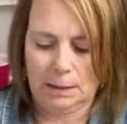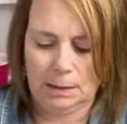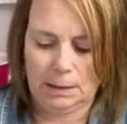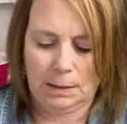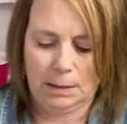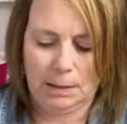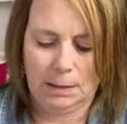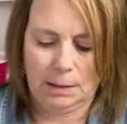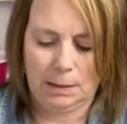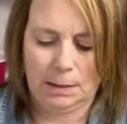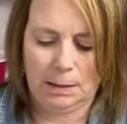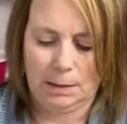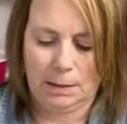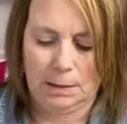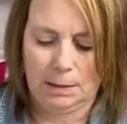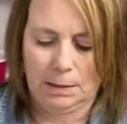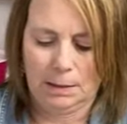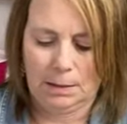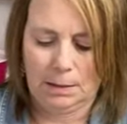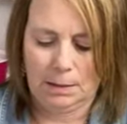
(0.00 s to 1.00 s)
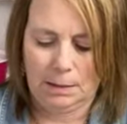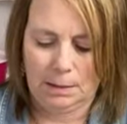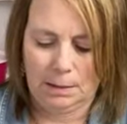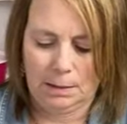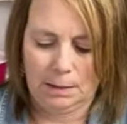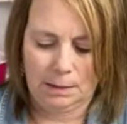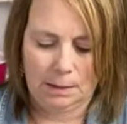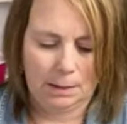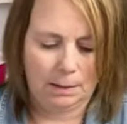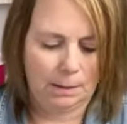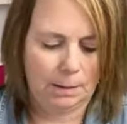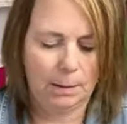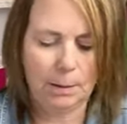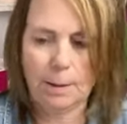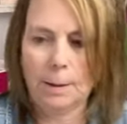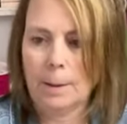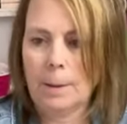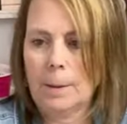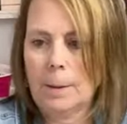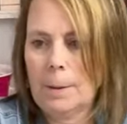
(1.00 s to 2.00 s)

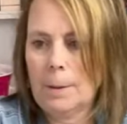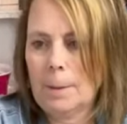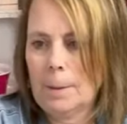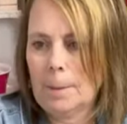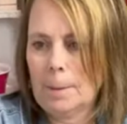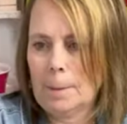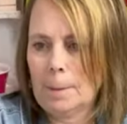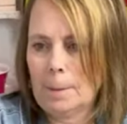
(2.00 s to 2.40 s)
(silence)